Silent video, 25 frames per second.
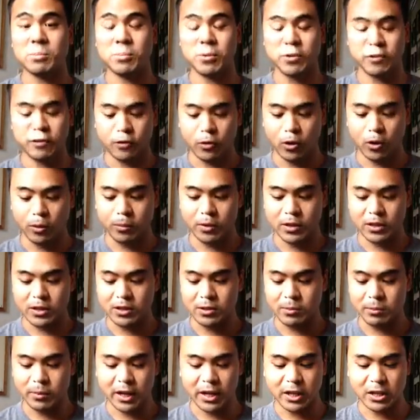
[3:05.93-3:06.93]

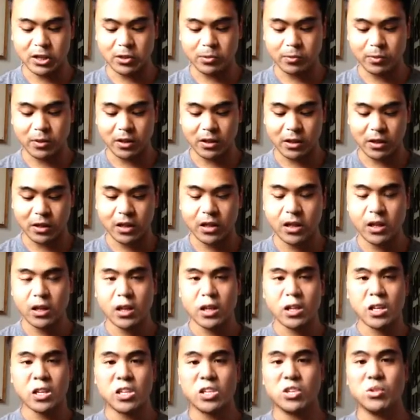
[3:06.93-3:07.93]
performance management
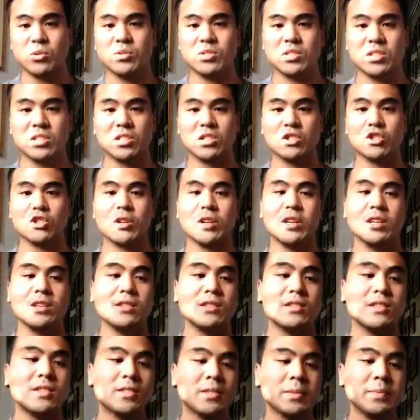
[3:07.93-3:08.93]
using
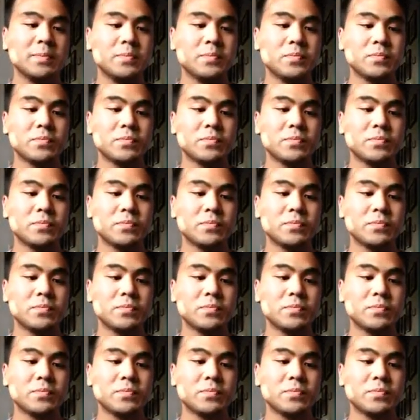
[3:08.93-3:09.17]
traits.